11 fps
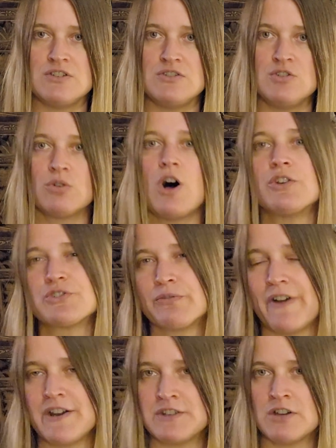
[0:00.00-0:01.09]
You'll also
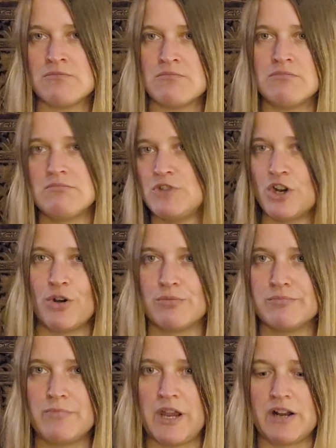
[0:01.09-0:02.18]
find them,
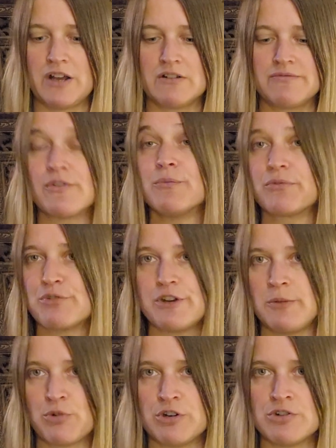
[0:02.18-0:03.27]
made from
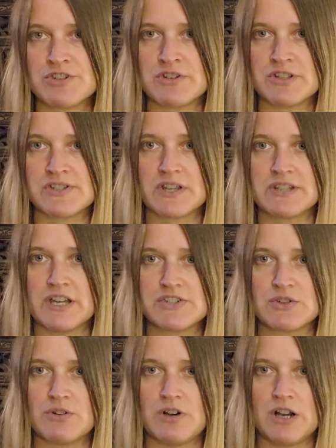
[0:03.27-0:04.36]
3D printers and things like that.
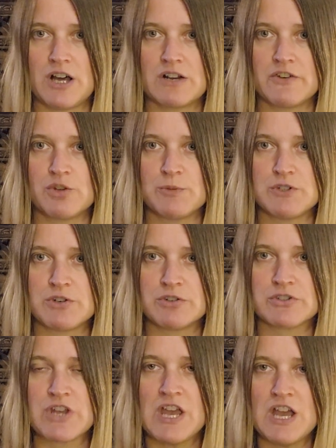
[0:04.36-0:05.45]
So out of other
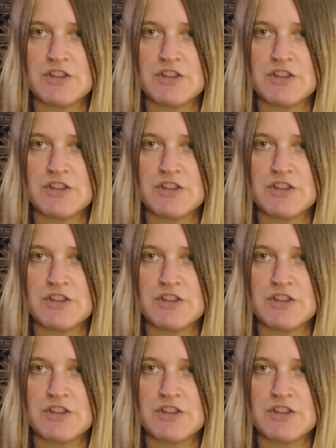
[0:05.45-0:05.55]
materials.